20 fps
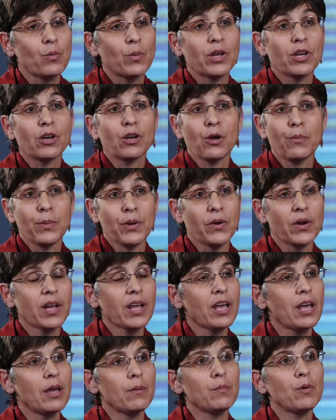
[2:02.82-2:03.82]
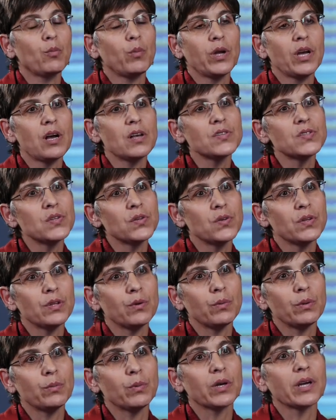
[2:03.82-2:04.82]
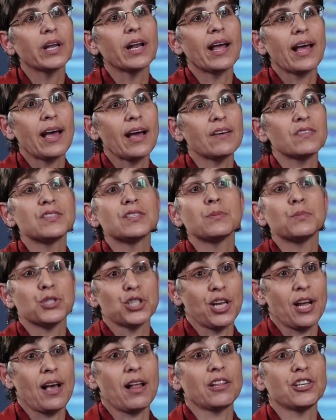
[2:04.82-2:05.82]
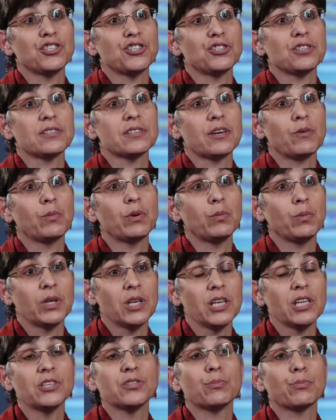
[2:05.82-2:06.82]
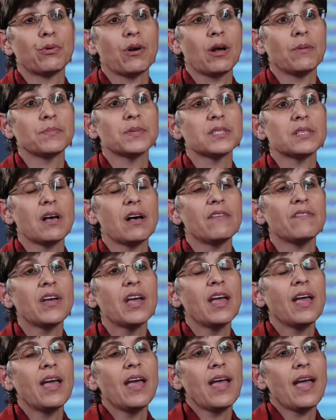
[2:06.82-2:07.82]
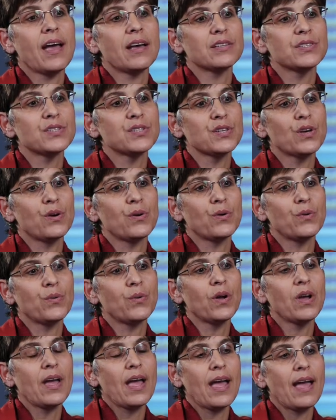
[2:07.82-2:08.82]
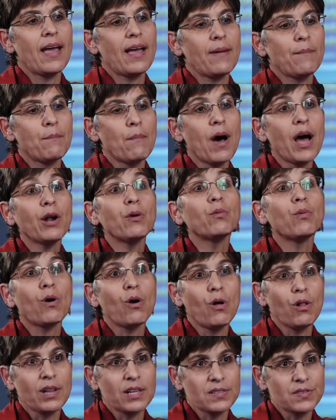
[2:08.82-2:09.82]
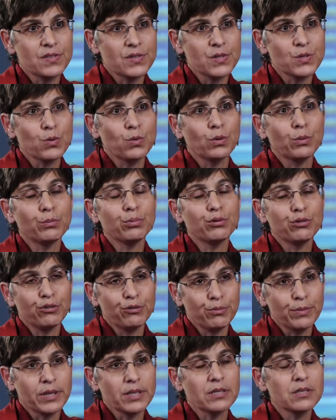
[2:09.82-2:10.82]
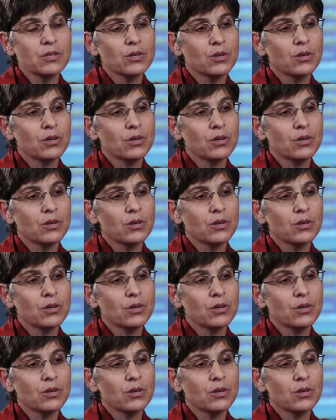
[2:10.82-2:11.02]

we could communicate, but we also knew that we were going to have some challenges that we would need to problem solve. And so my role as the school improvement